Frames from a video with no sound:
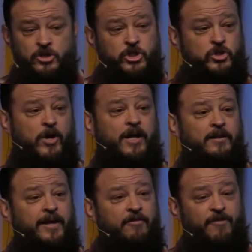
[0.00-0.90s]

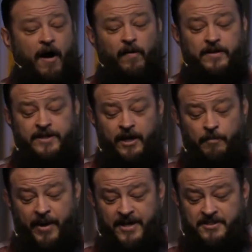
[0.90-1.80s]
strictly a volunteer
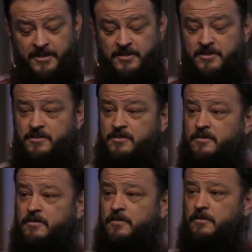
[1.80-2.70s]
basis.
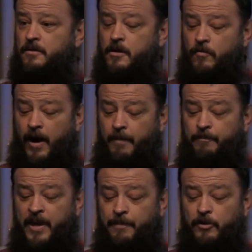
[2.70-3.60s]
Right?
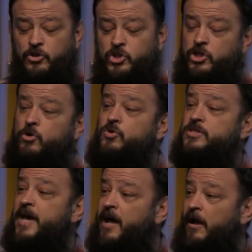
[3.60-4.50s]
People choose
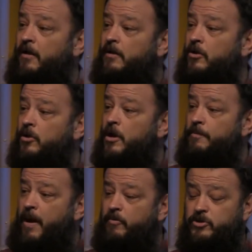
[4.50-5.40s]
hell
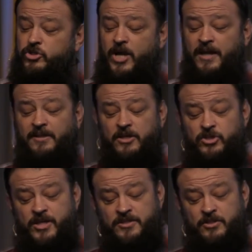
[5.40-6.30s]
by rejecting
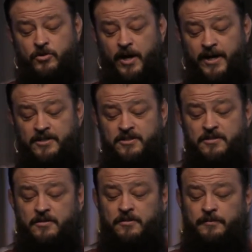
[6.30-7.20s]
Jesus Christ.
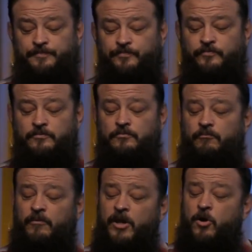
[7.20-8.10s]

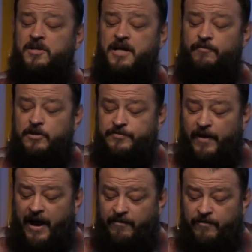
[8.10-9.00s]
He goes on, verse
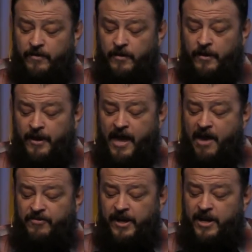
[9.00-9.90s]
5 If
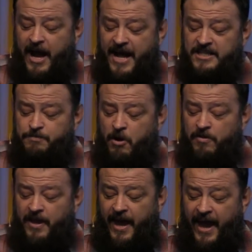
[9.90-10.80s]
he did not spare
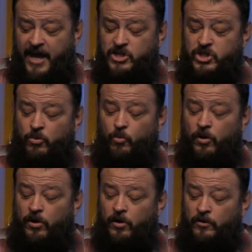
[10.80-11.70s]
the ancient
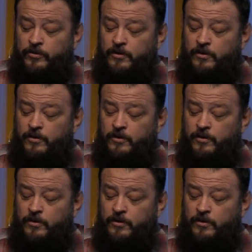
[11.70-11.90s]
world,